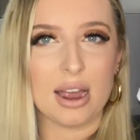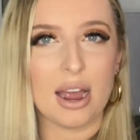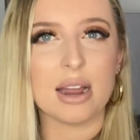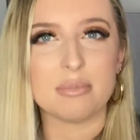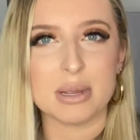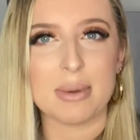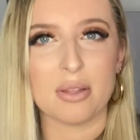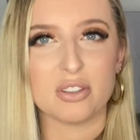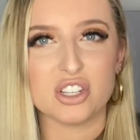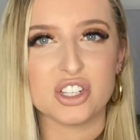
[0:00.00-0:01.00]
I'd be
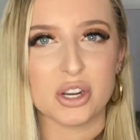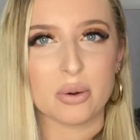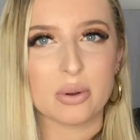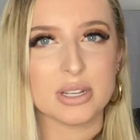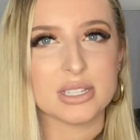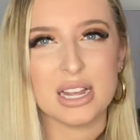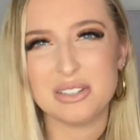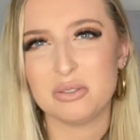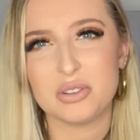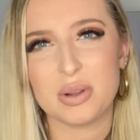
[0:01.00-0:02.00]
about this shoe, because I
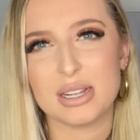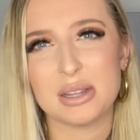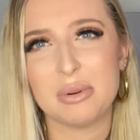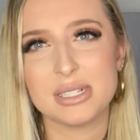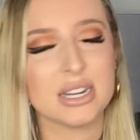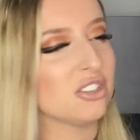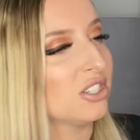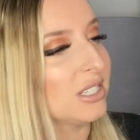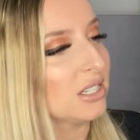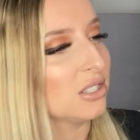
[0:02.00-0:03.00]
told you guys I wasn't
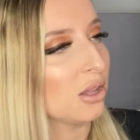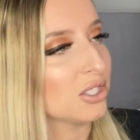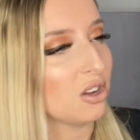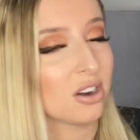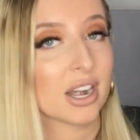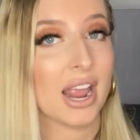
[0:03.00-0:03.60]
interested till I saw it in